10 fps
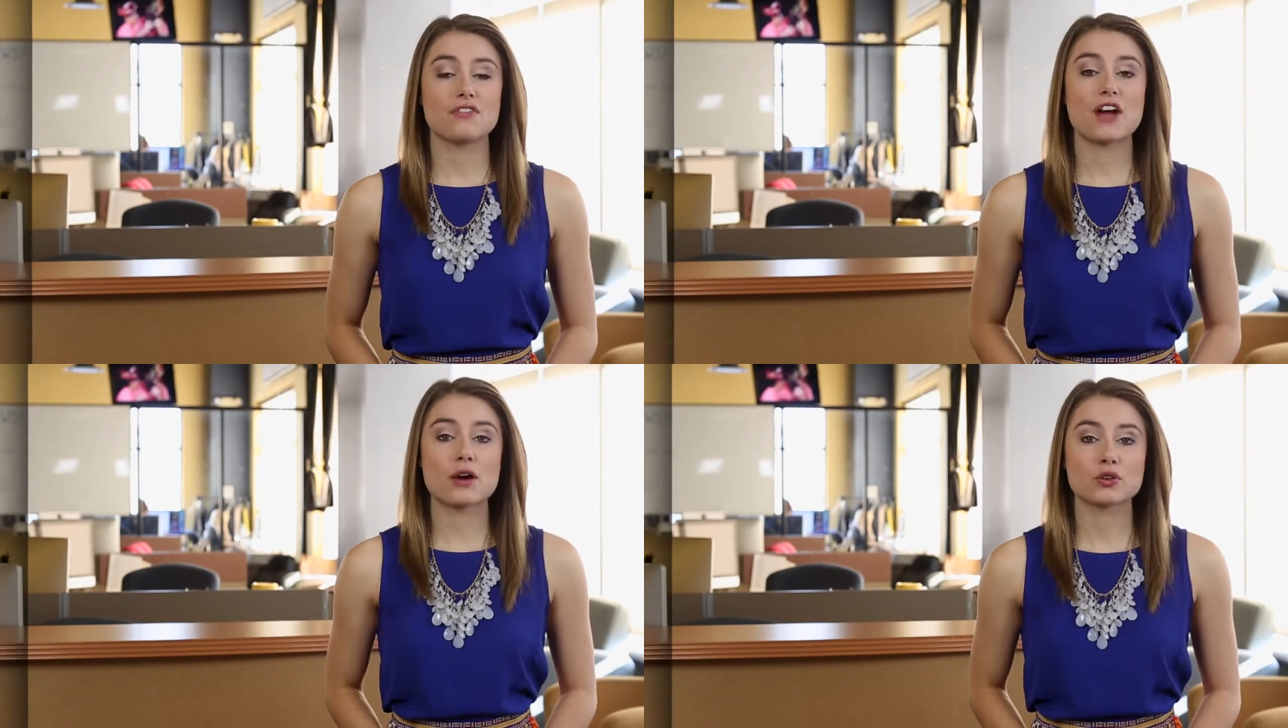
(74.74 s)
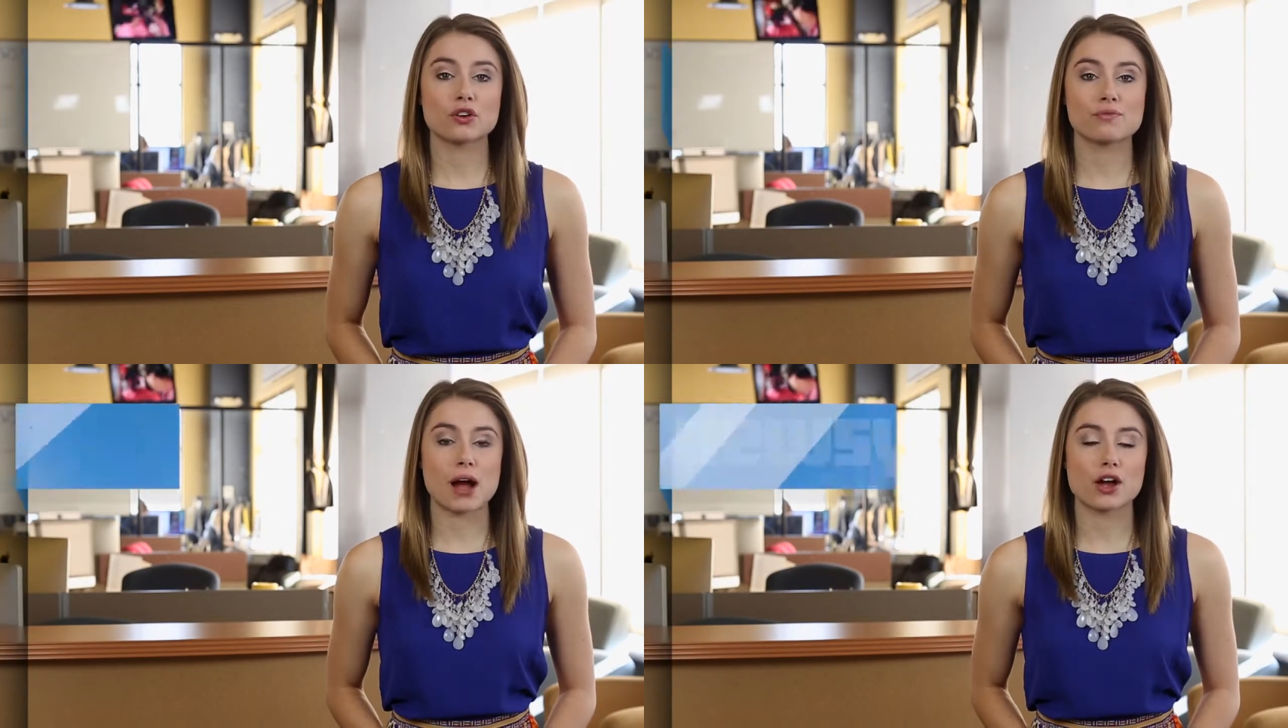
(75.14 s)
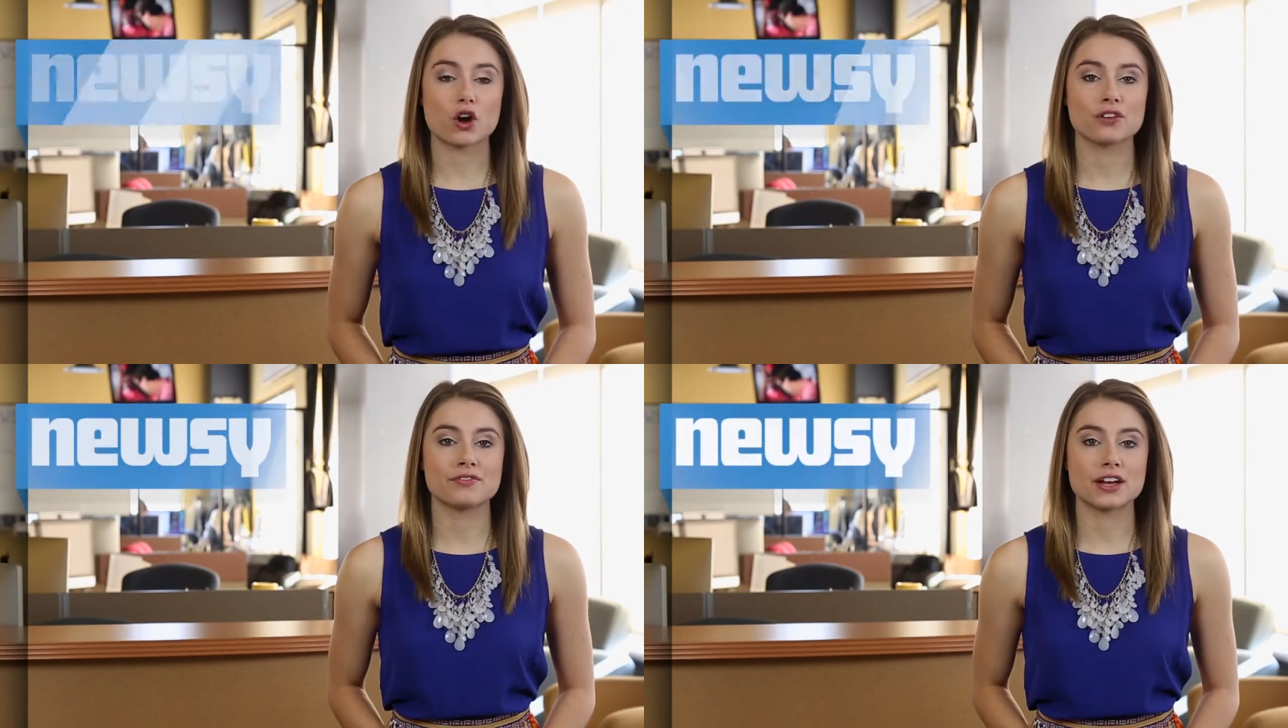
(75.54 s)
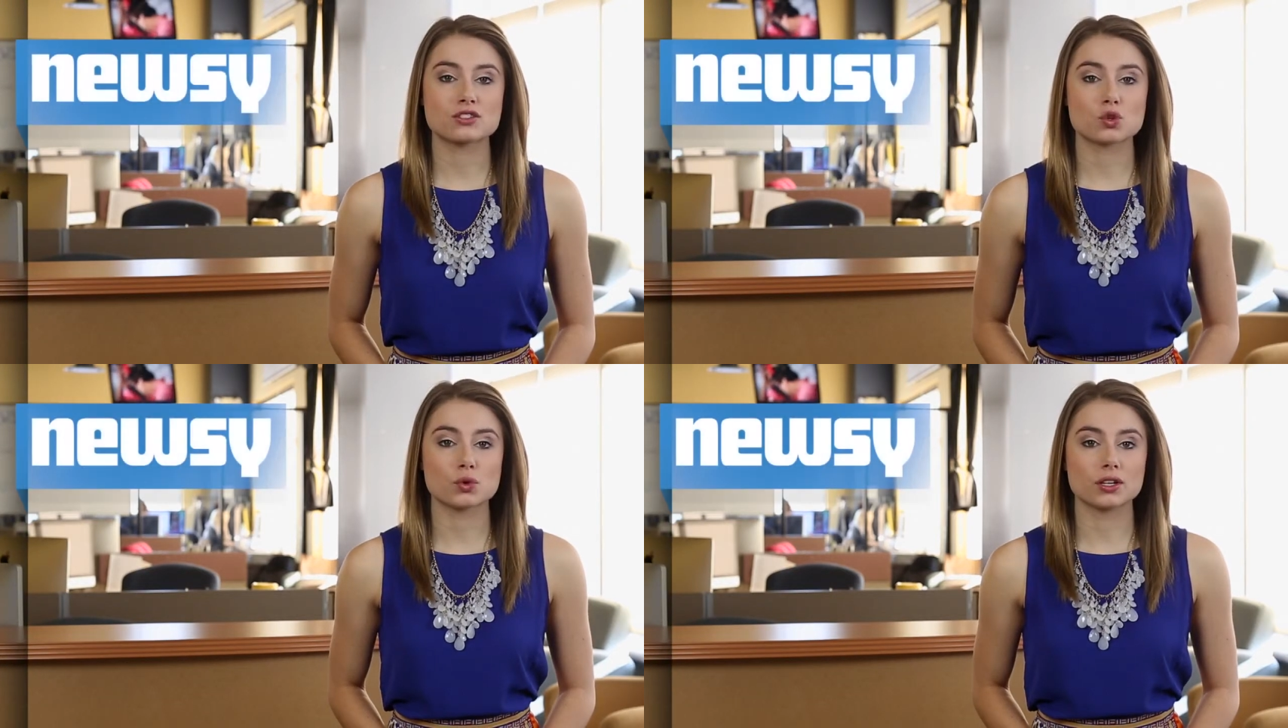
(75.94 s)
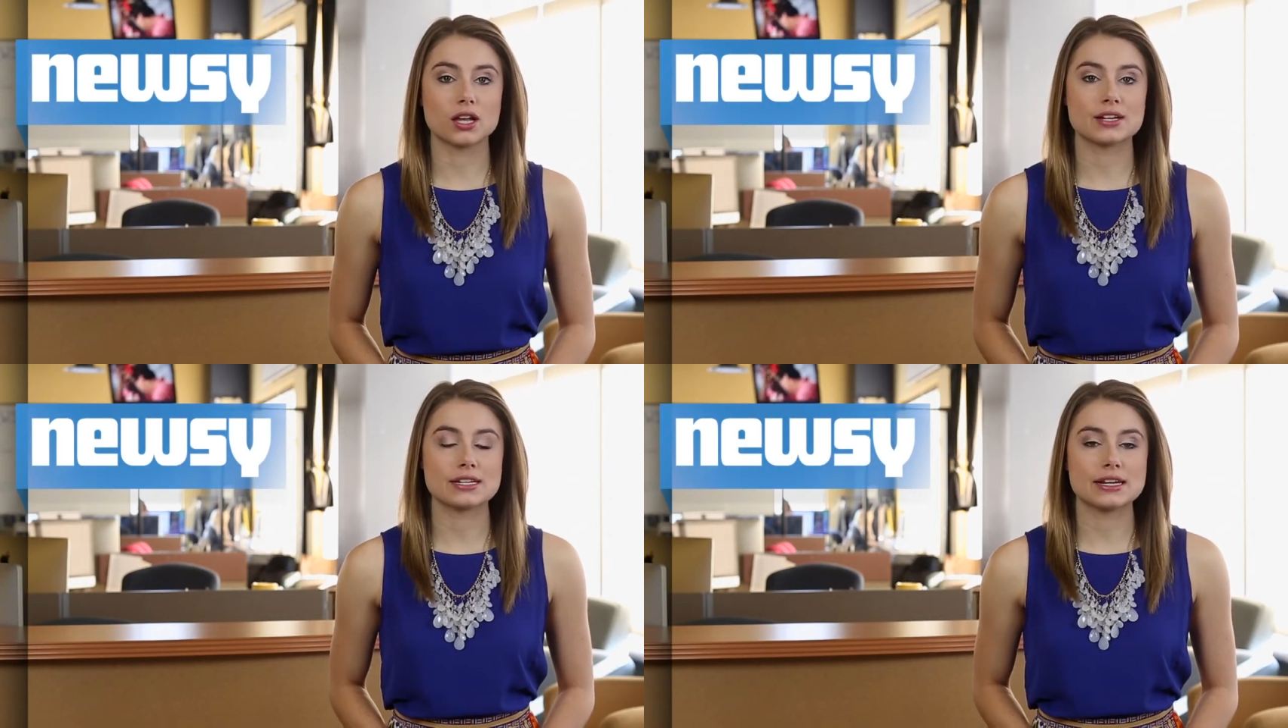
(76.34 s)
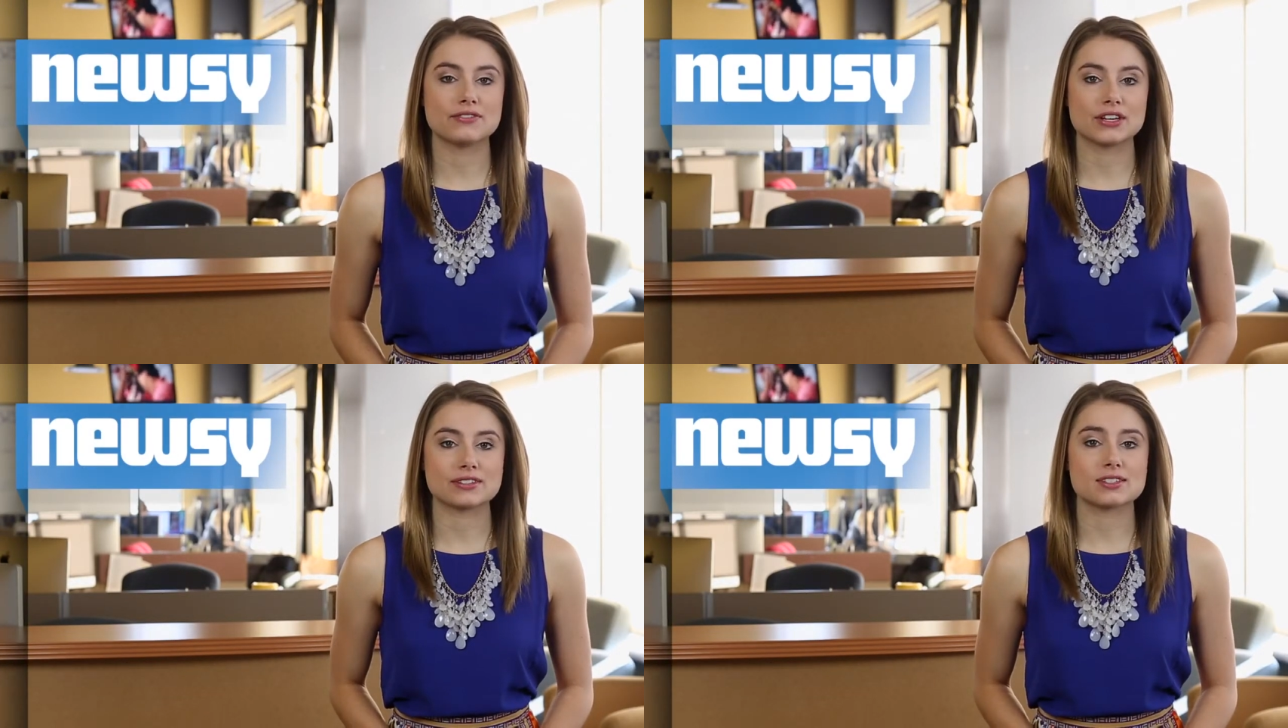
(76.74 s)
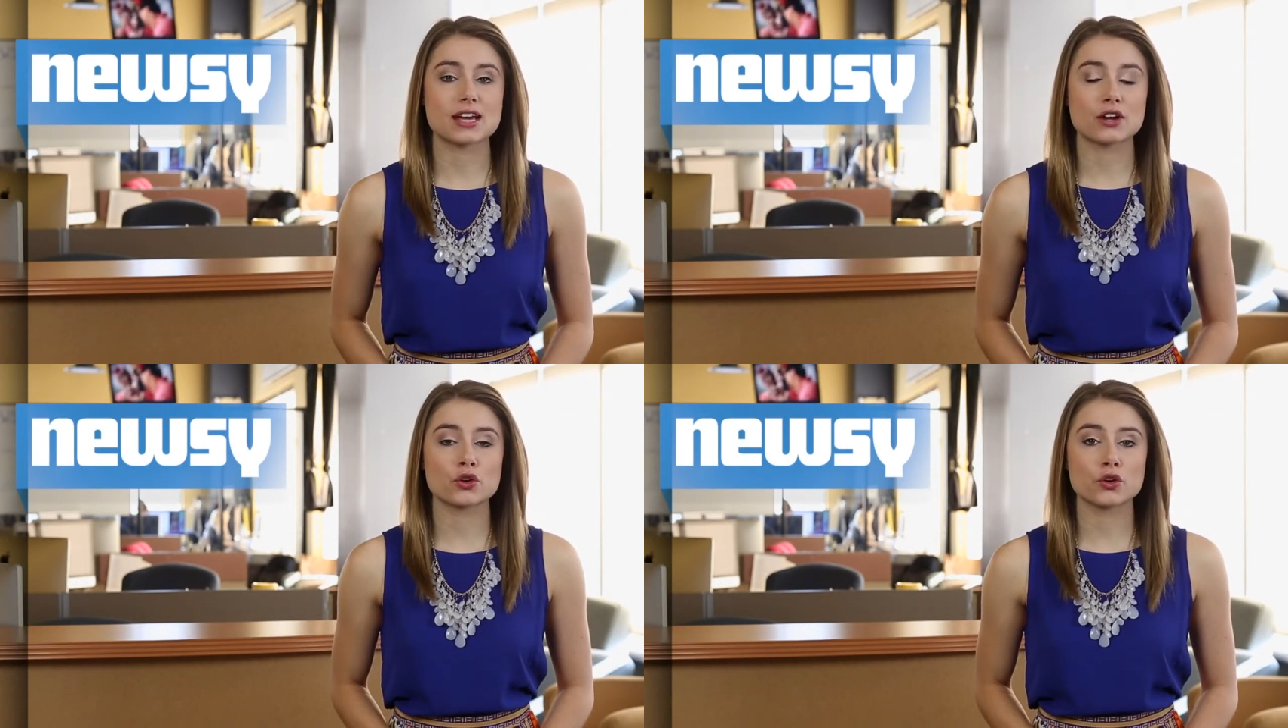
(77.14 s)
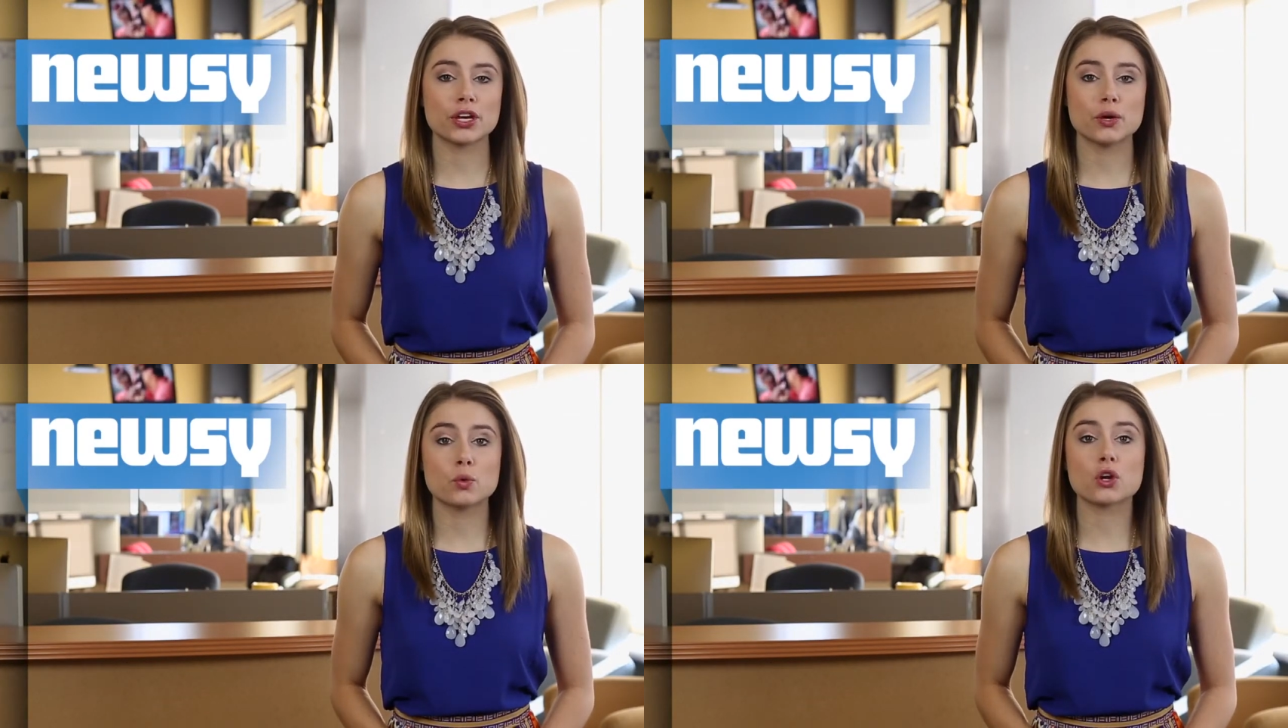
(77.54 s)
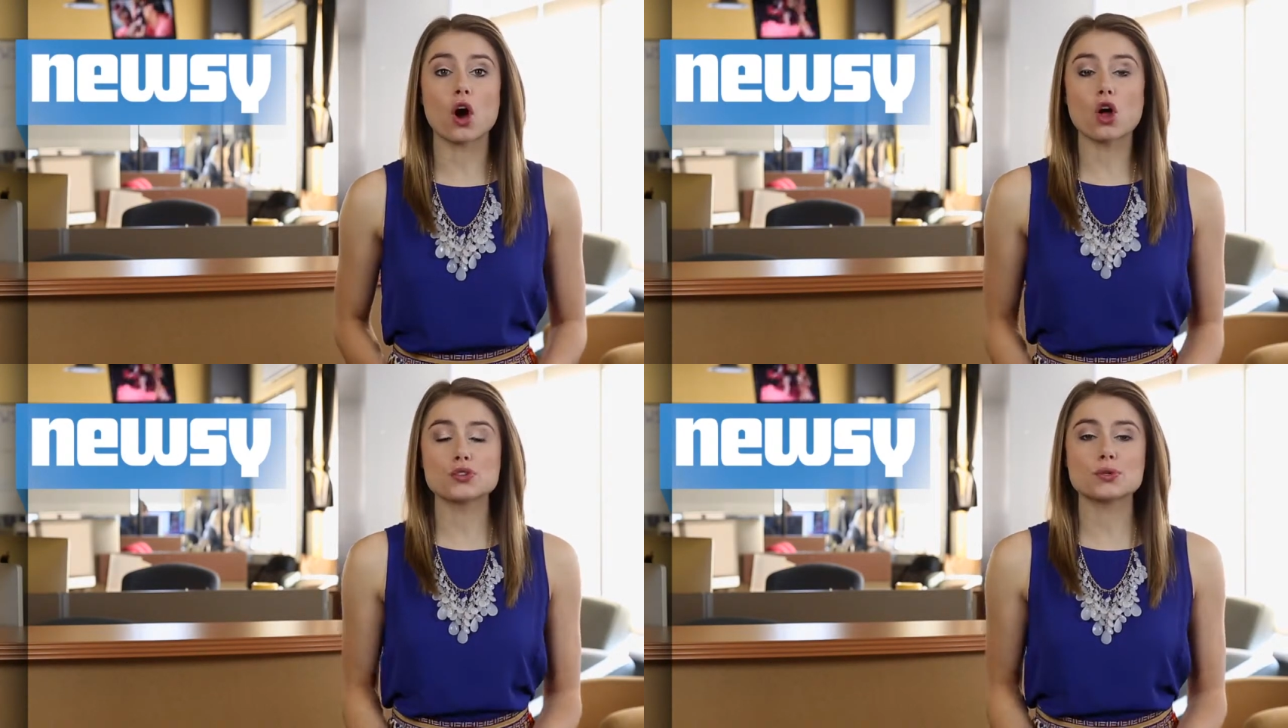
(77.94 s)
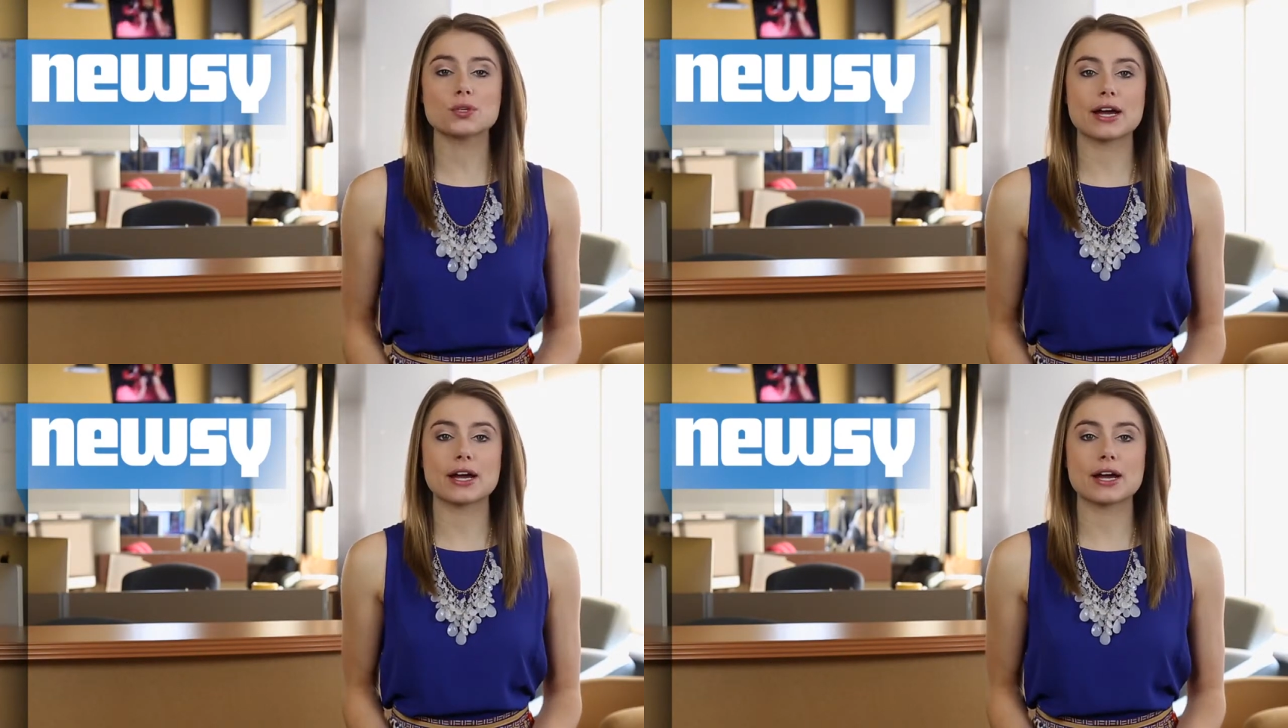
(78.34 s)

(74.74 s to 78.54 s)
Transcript: The founder of My Art Invest told the London Evening Standard he would also